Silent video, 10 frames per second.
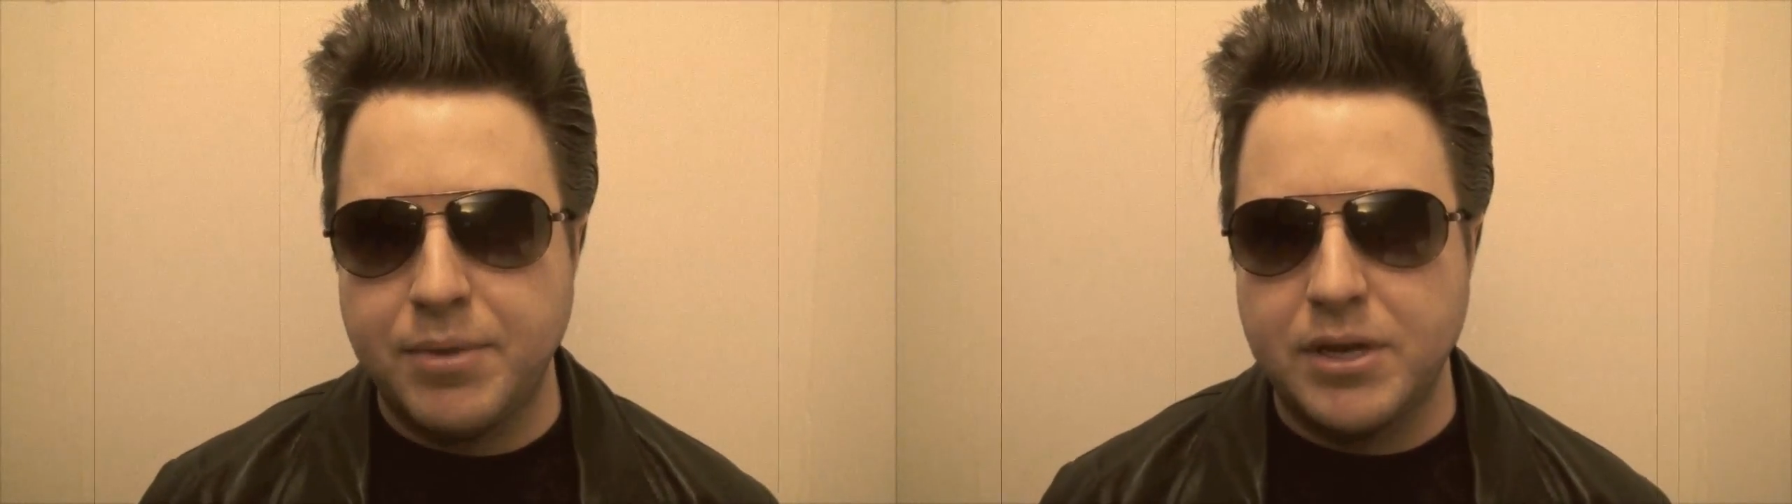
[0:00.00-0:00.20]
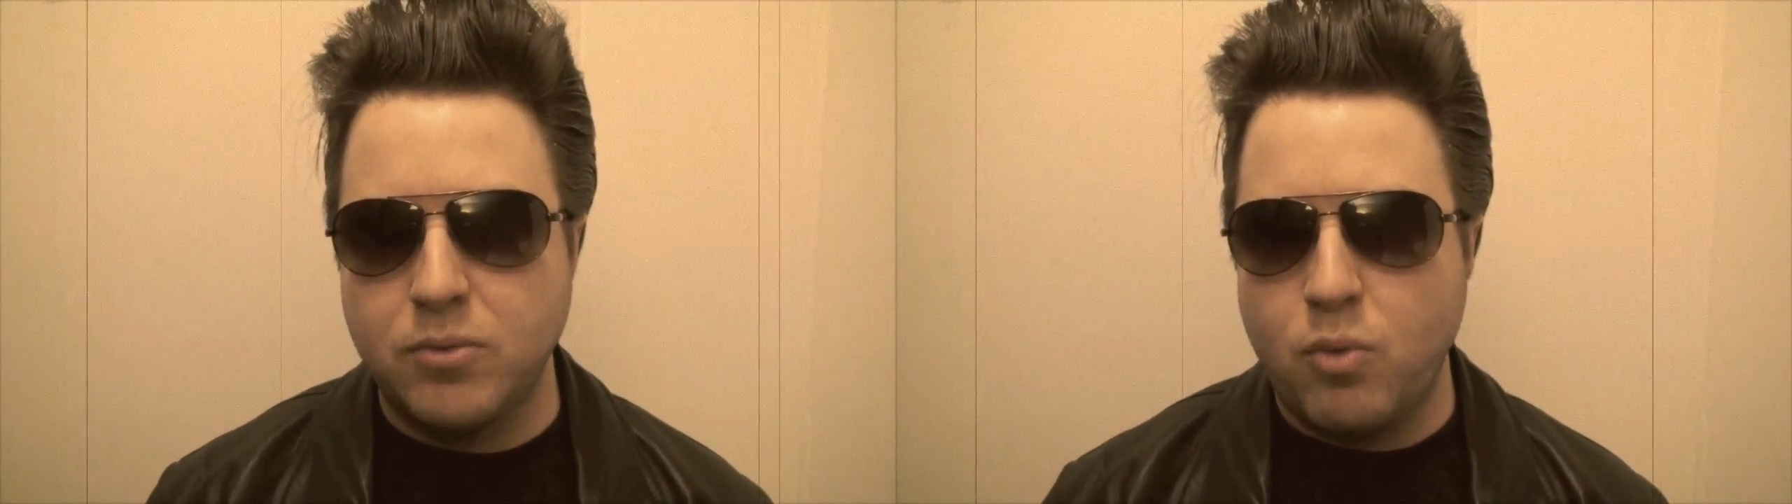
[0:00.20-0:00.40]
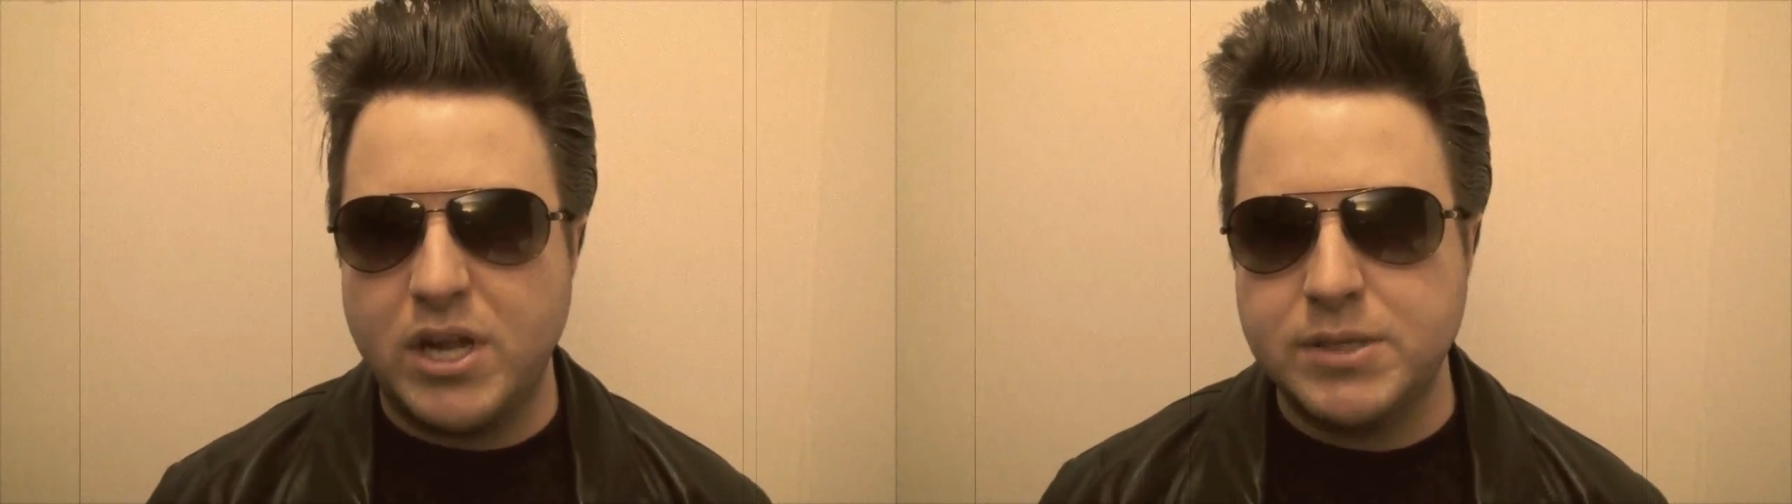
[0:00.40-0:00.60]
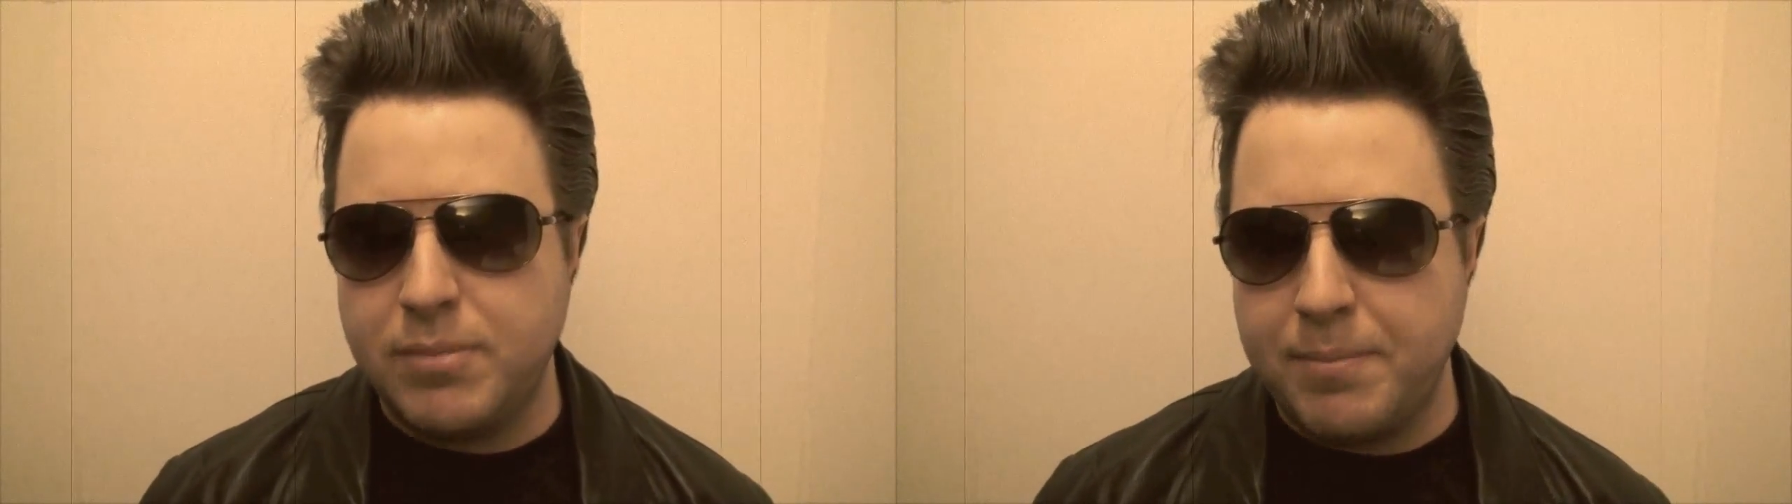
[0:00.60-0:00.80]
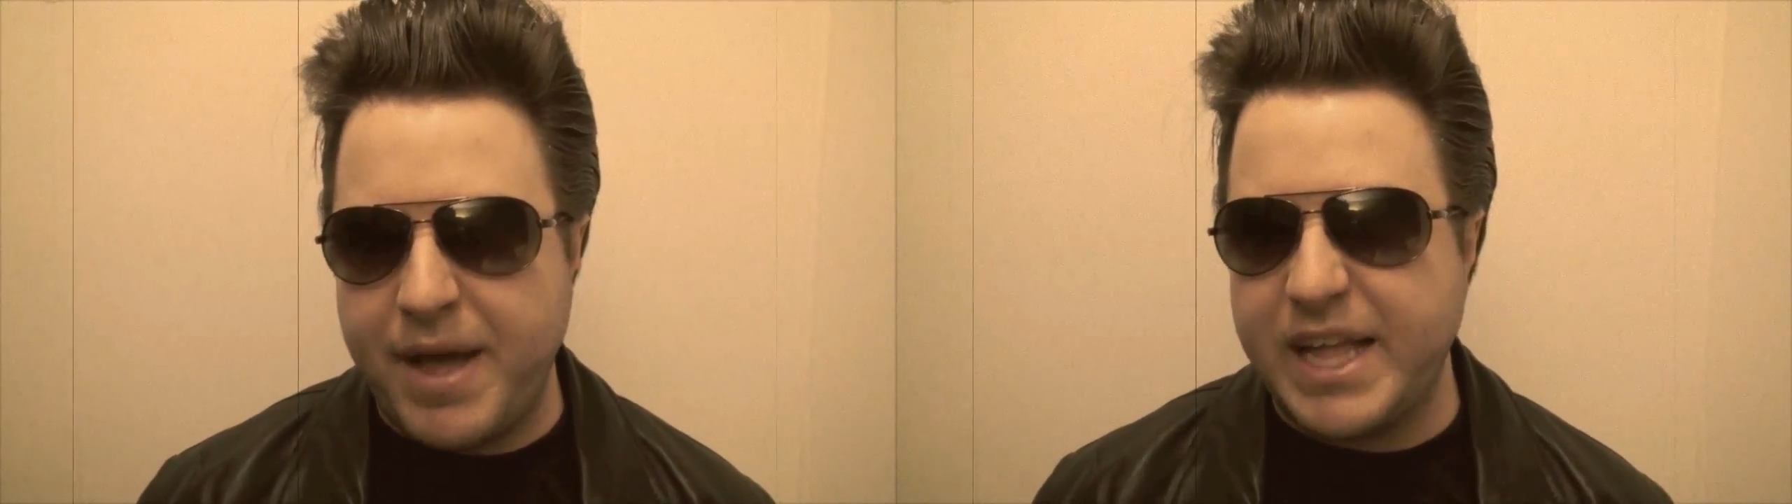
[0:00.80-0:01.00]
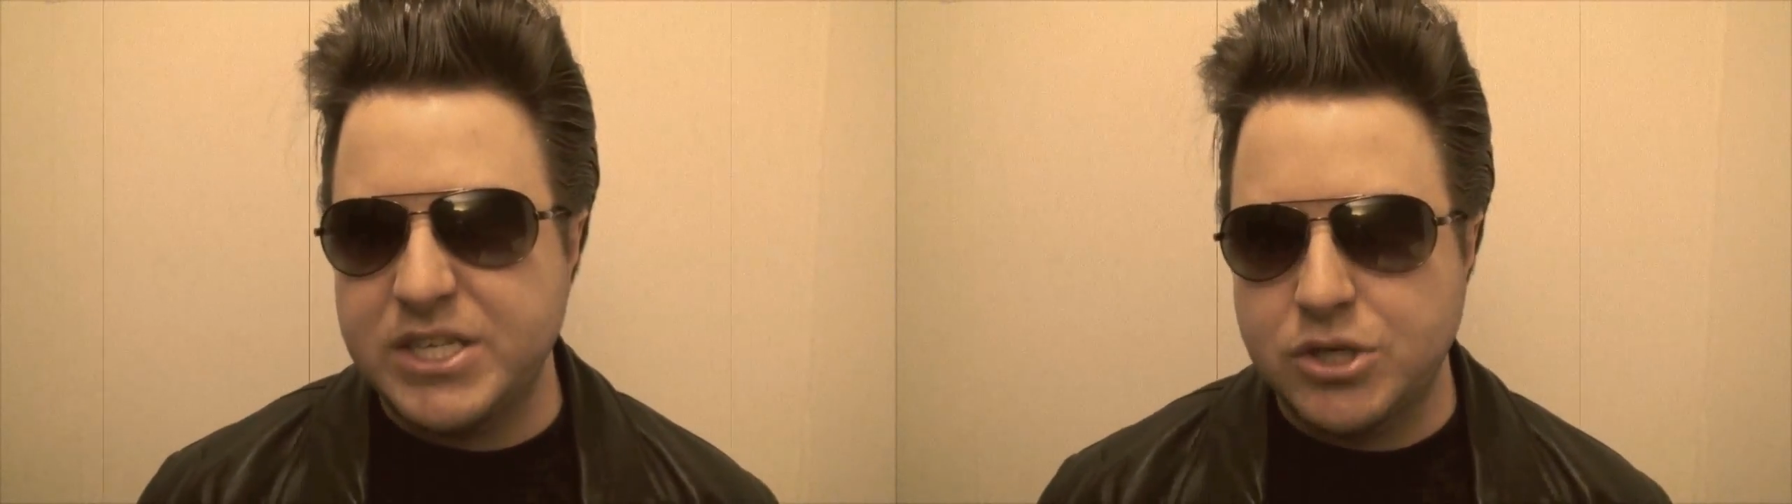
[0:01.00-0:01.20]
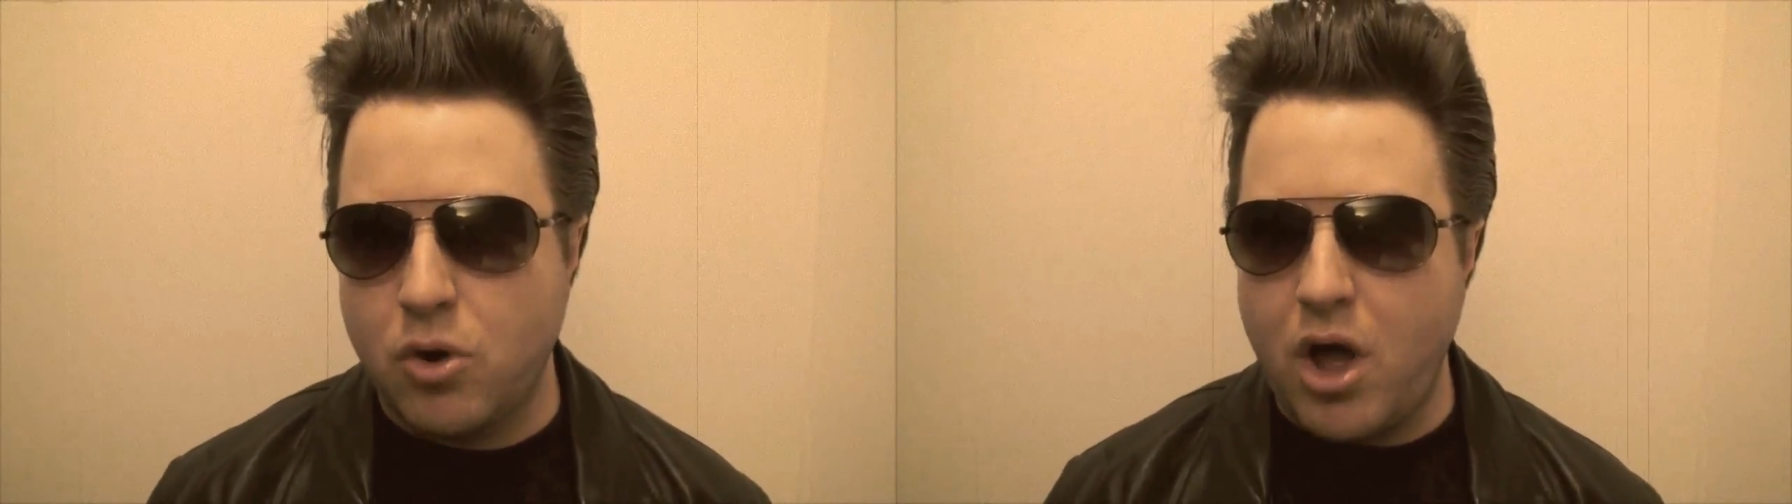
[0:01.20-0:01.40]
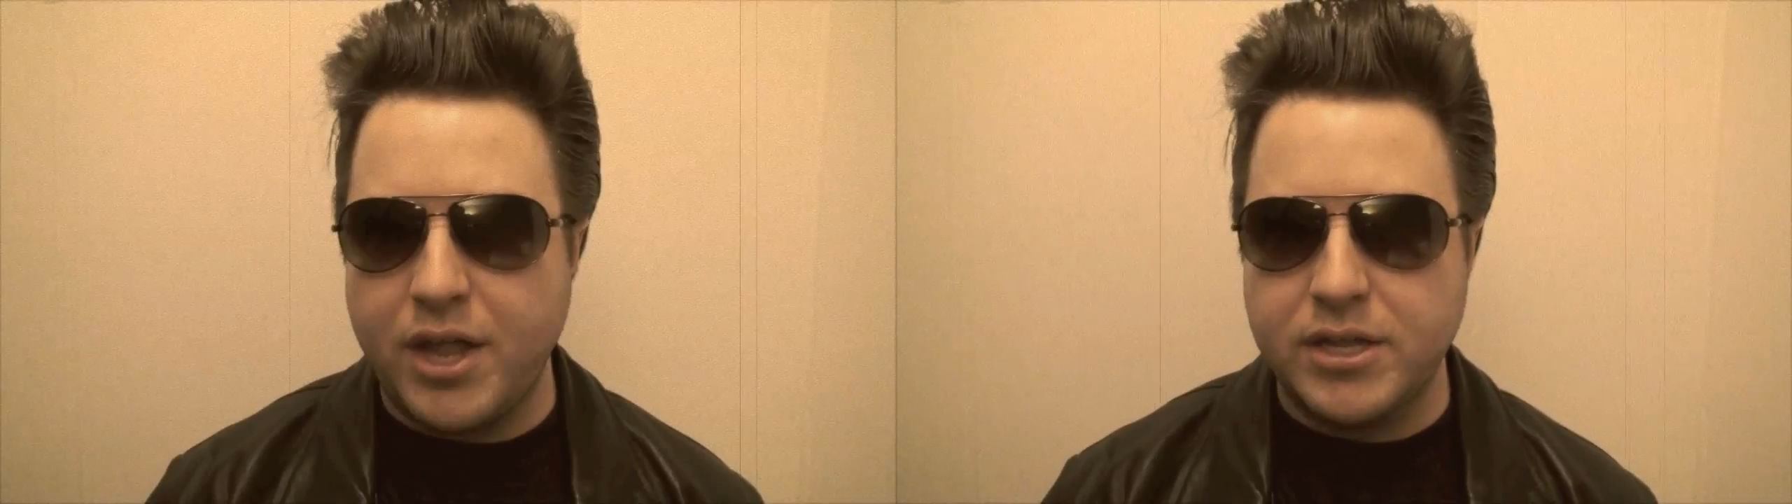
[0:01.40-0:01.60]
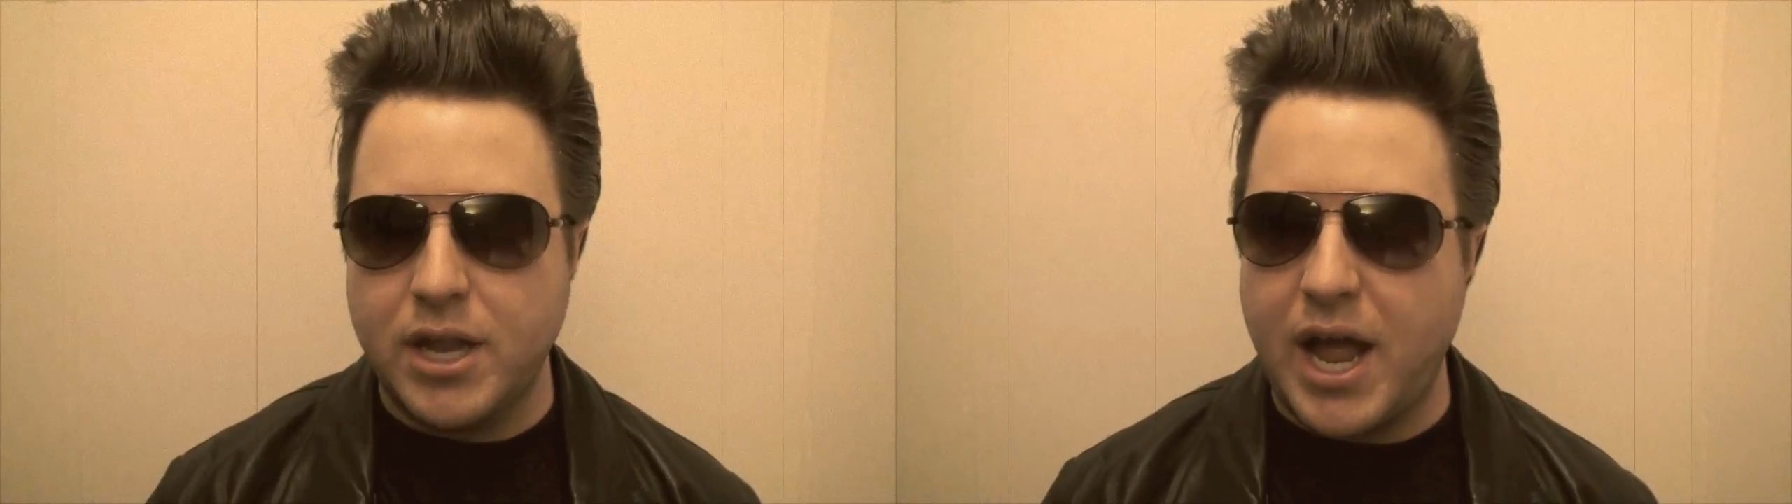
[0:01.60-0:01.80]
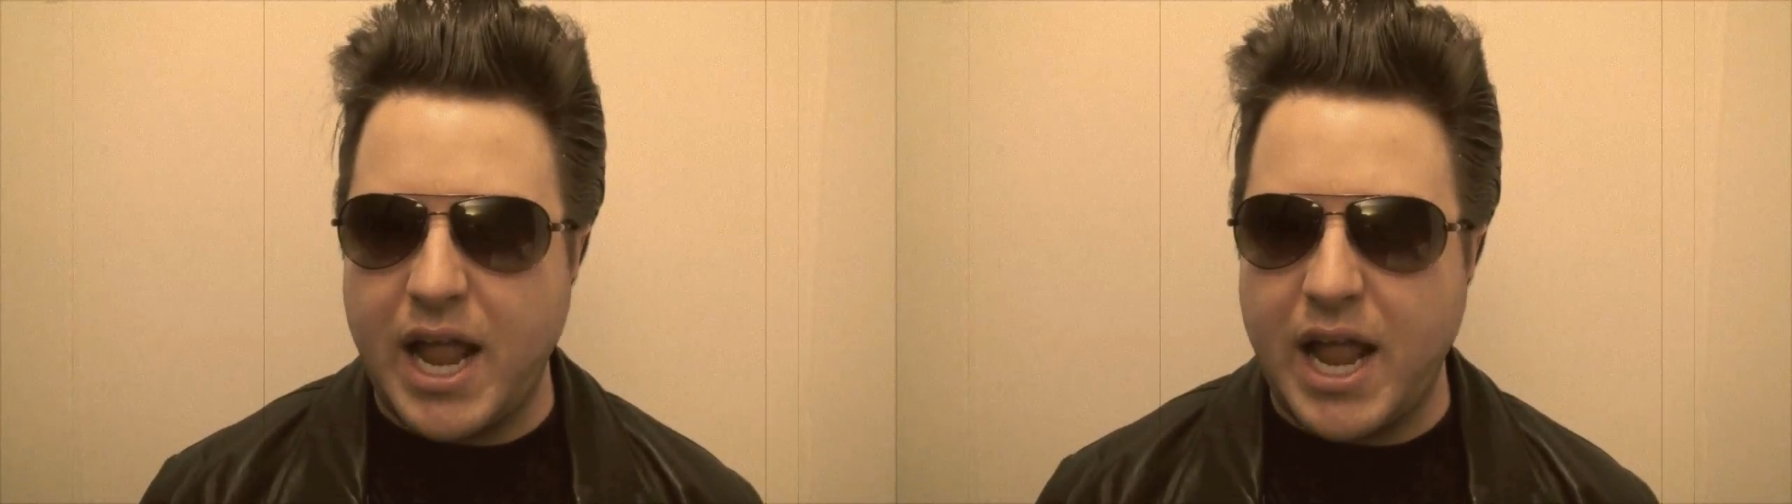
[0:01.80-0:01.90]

but once my pants are on,